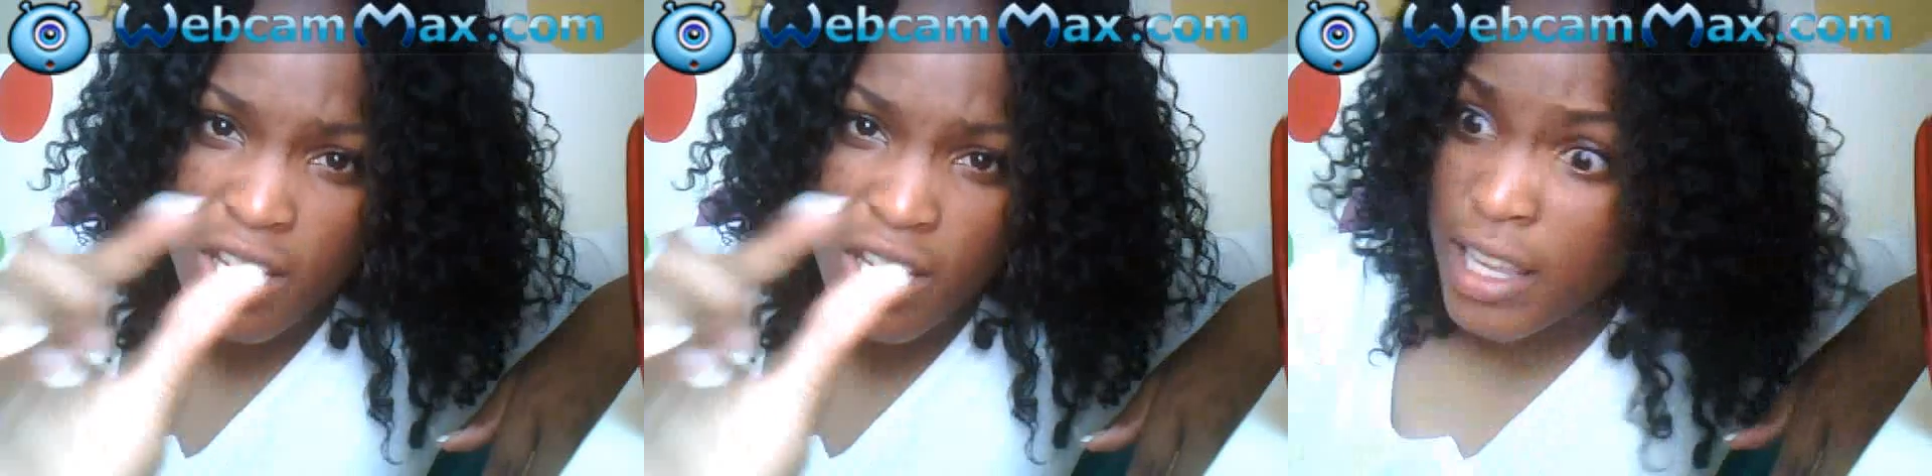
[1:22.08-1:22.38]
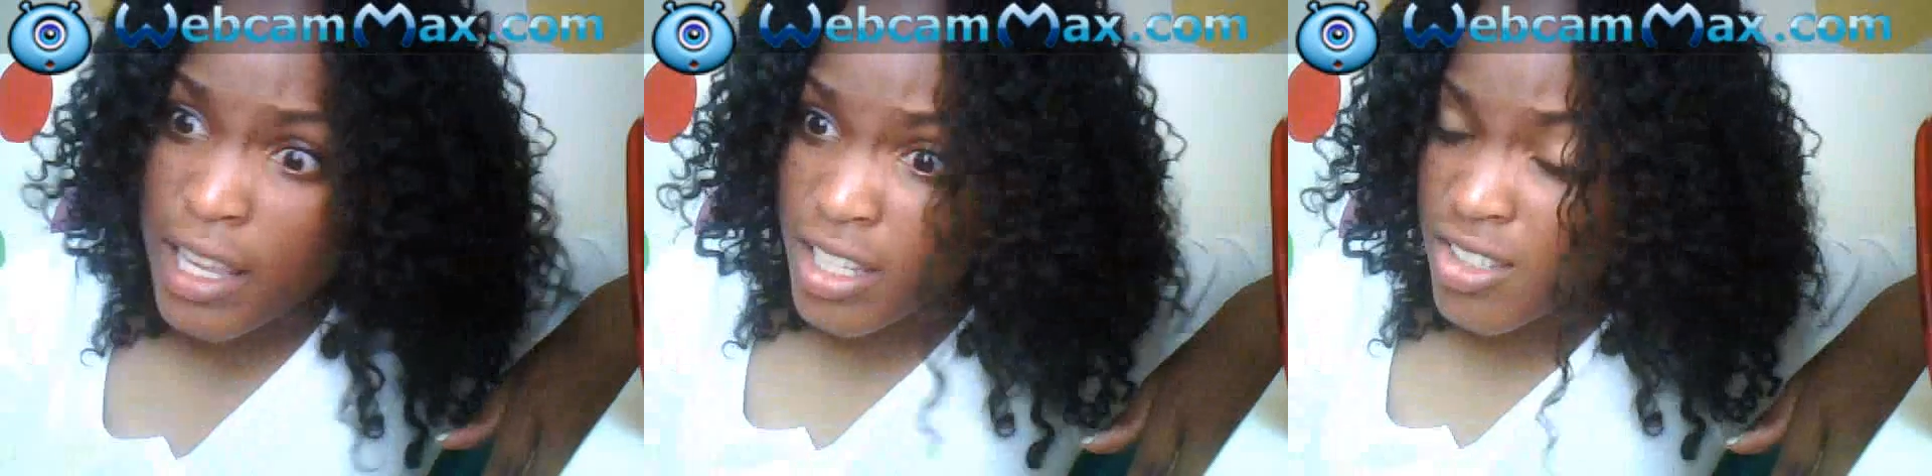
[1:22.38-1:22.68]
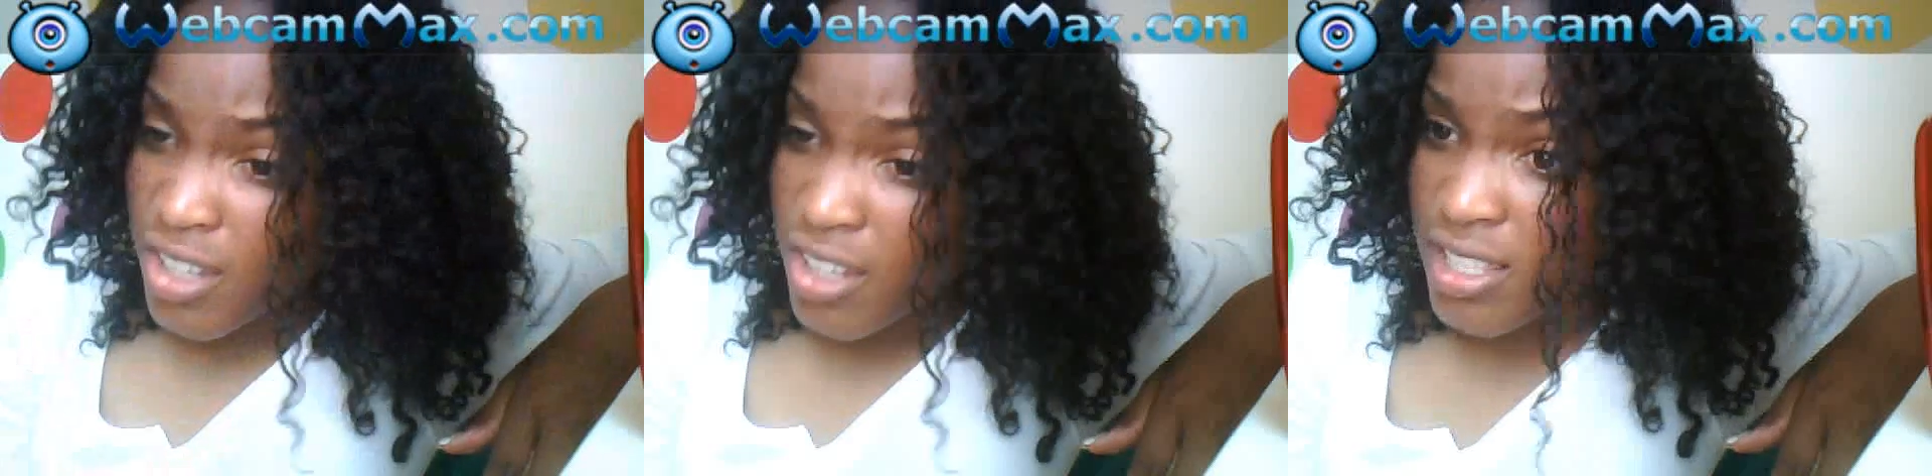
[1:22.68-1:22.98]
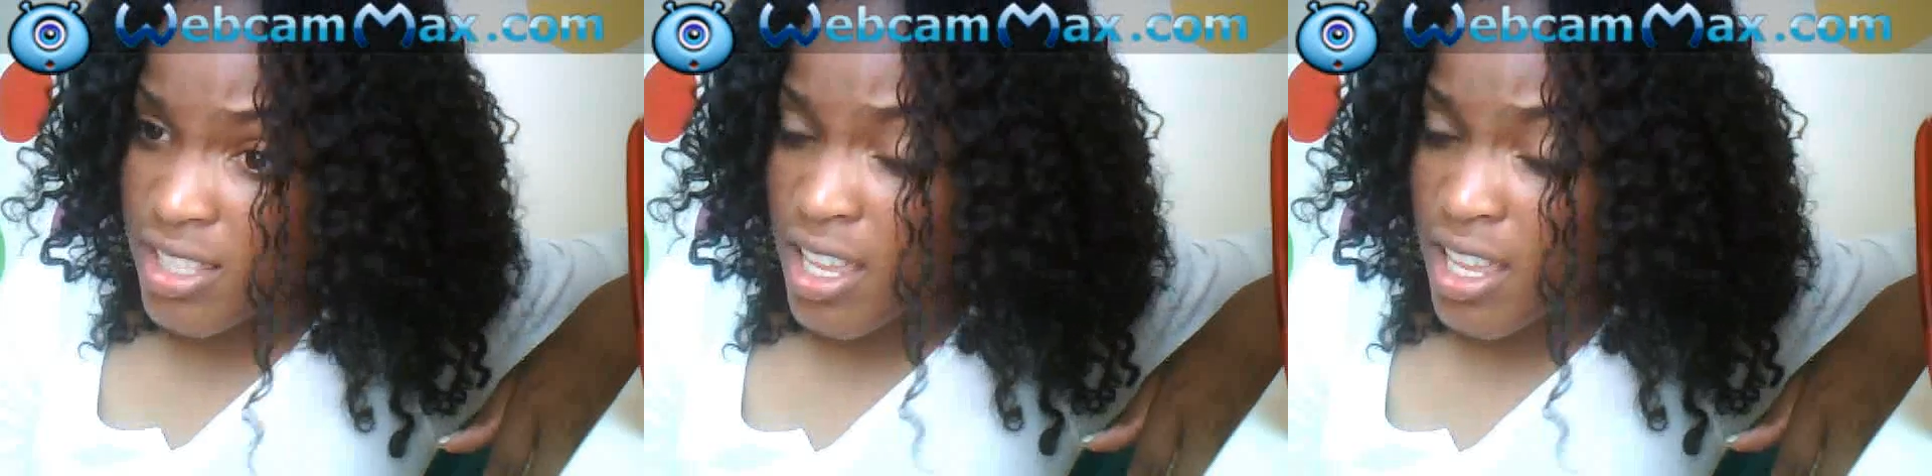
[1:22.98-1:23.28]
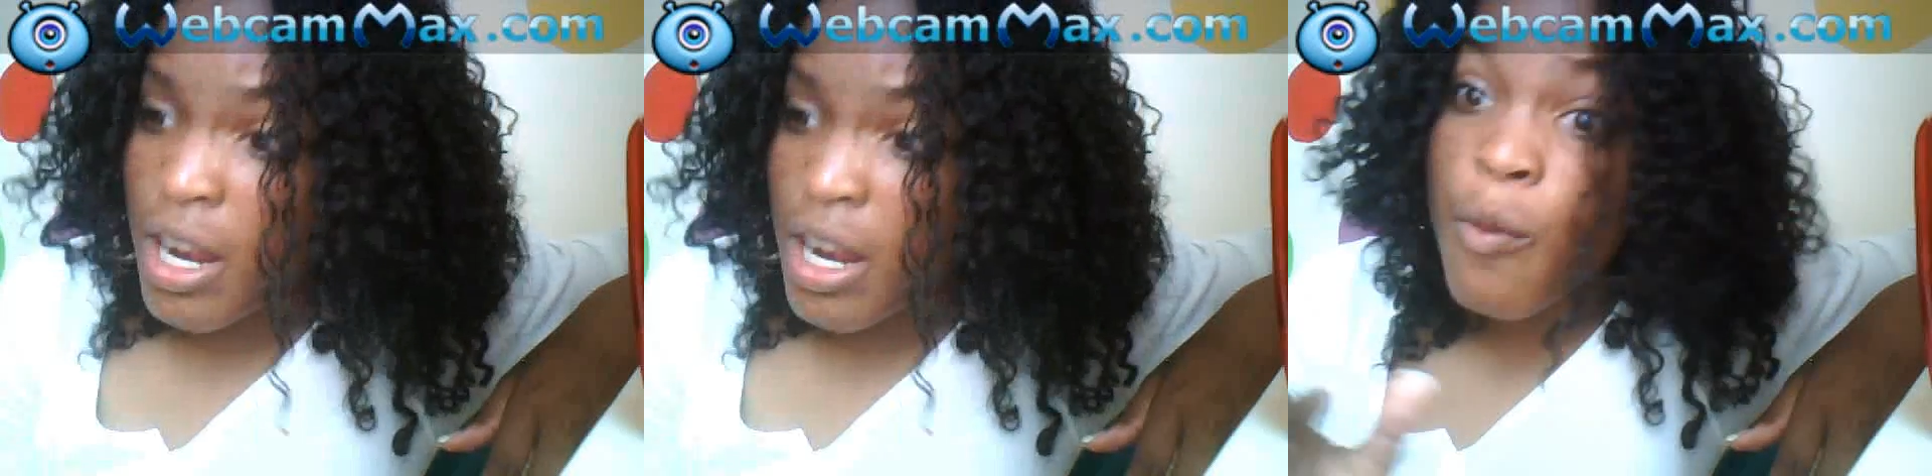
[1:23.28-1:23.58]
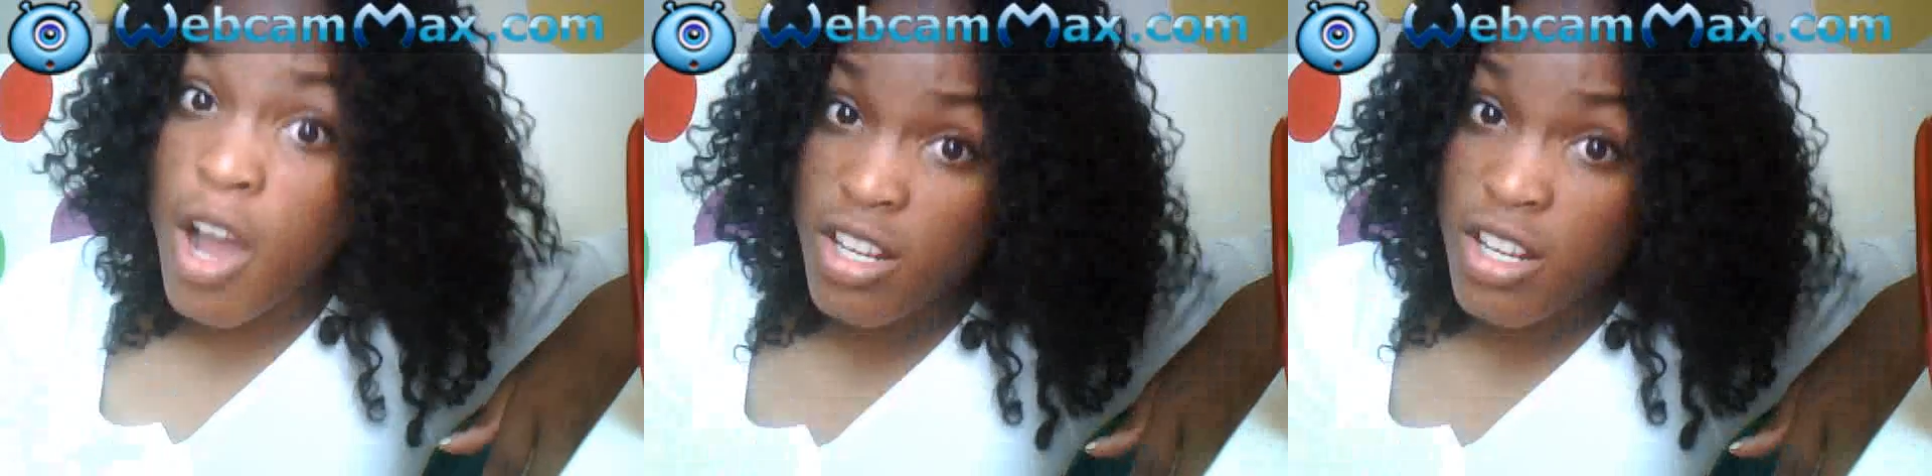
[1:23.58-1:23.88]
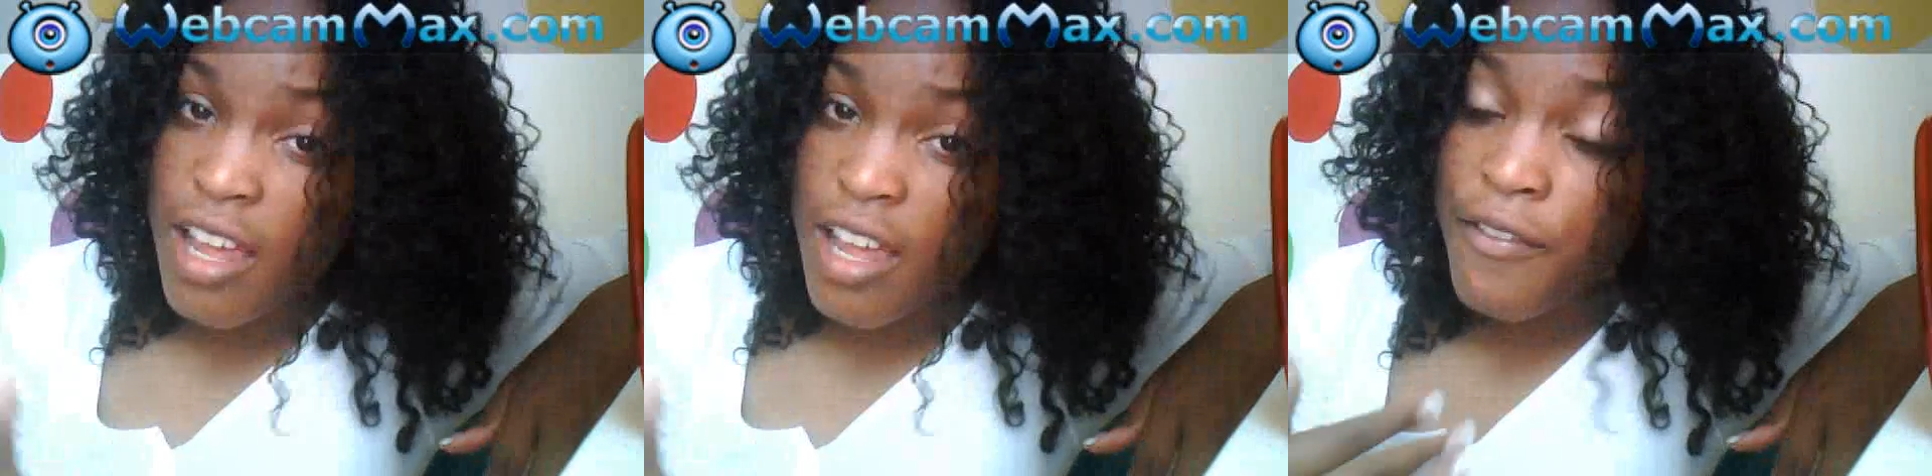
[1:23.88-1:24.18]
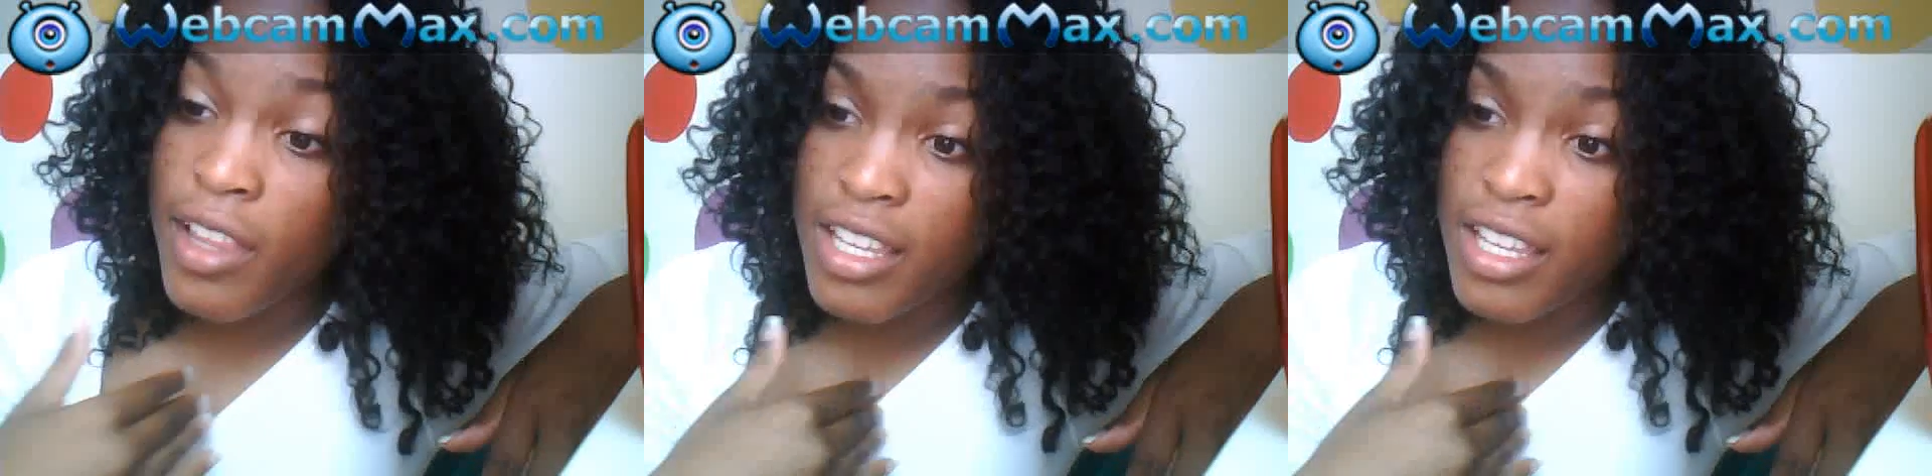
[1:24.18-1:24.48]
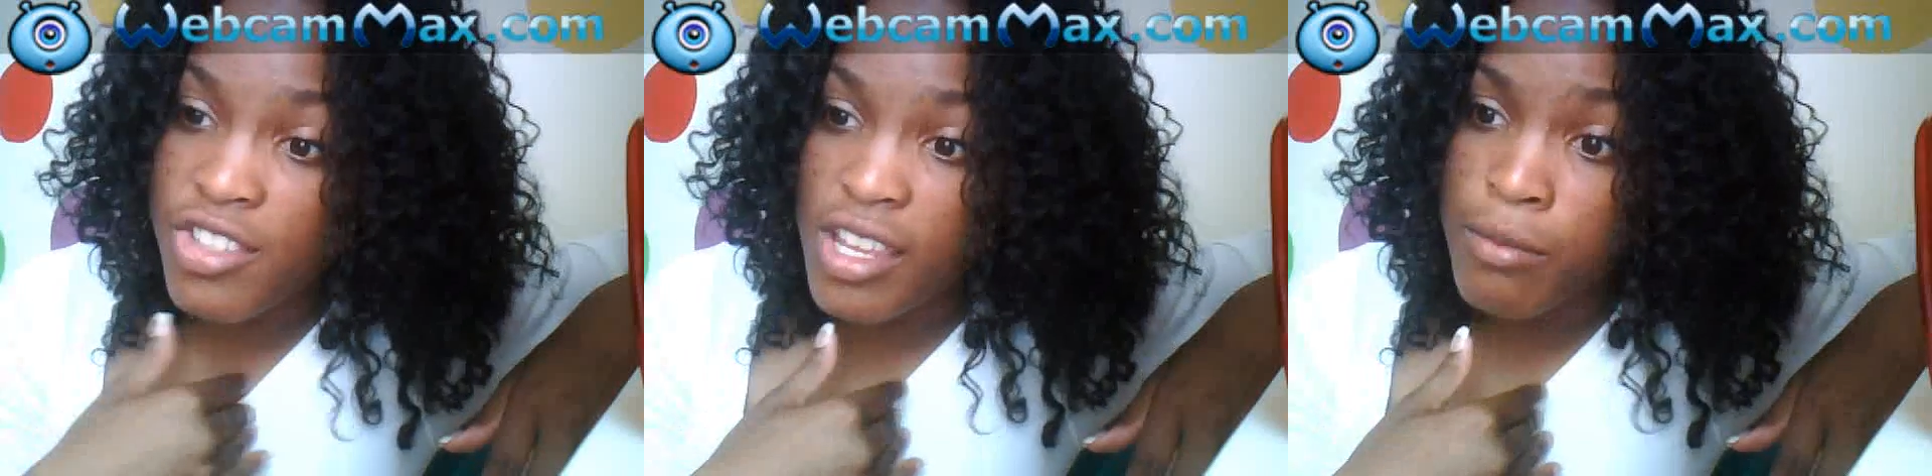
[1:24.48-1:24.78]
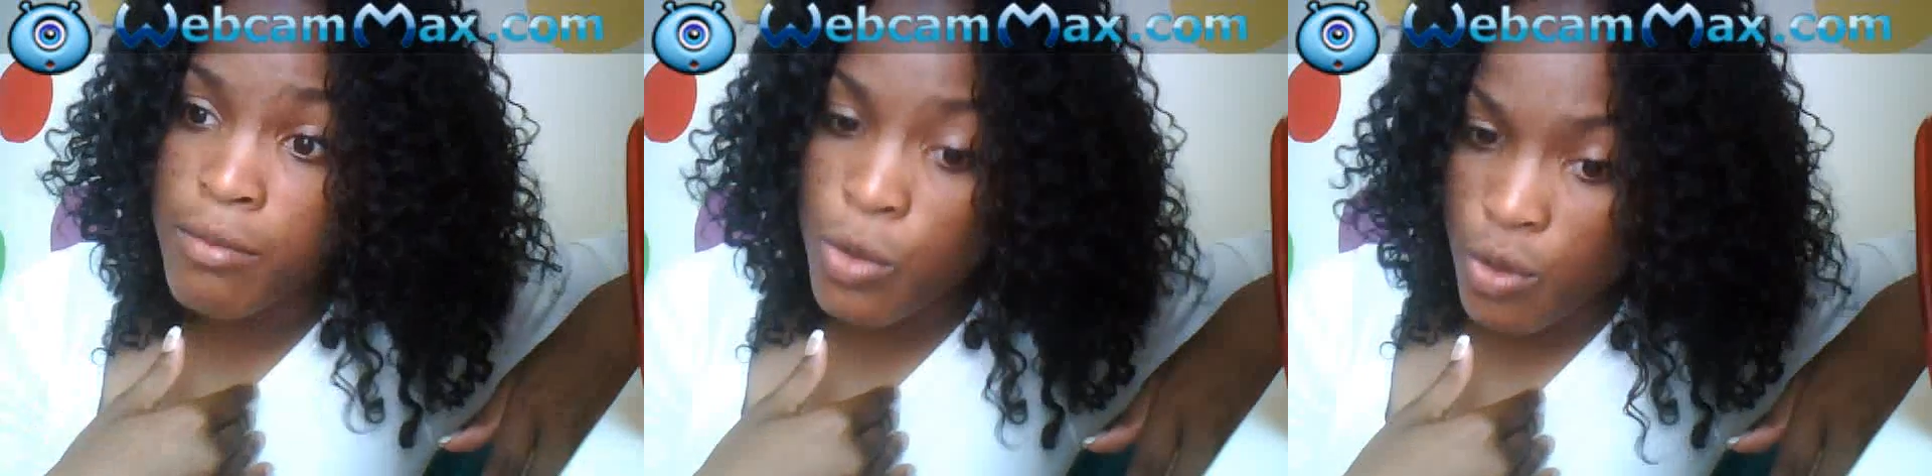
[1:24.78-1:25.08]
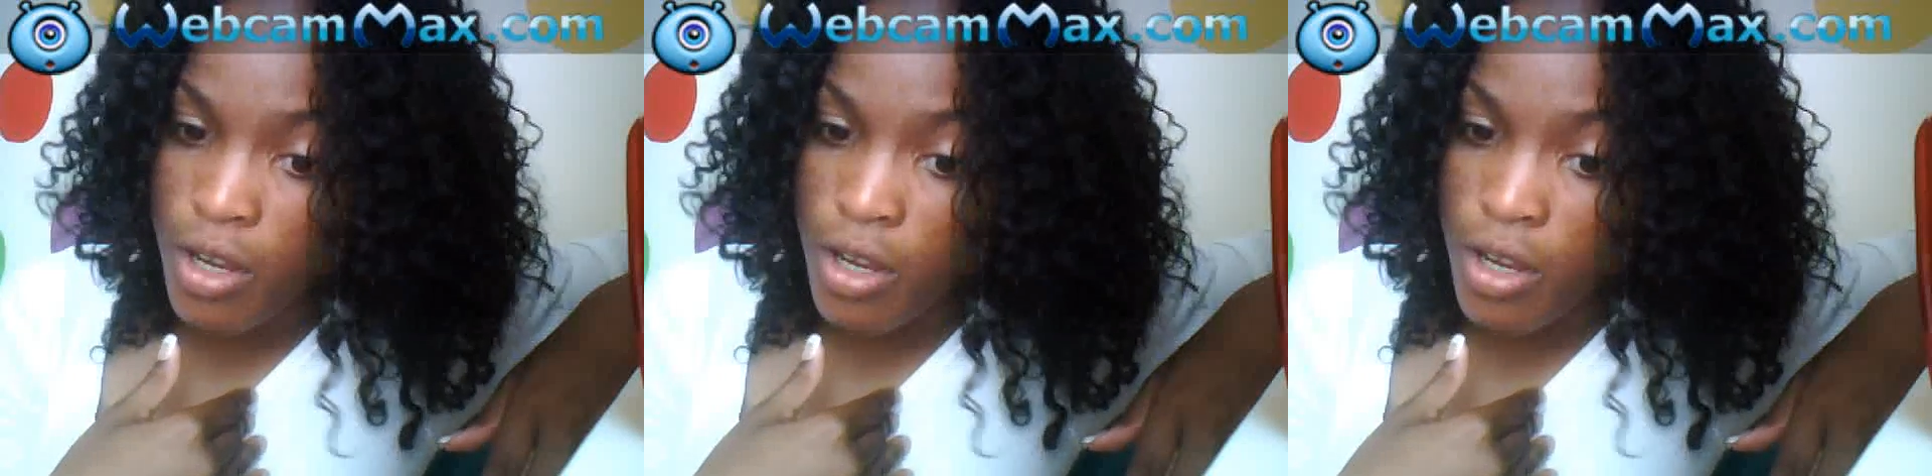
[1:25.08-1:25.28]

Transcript: Like it sheds, and when I washed it, I felt like it shed more.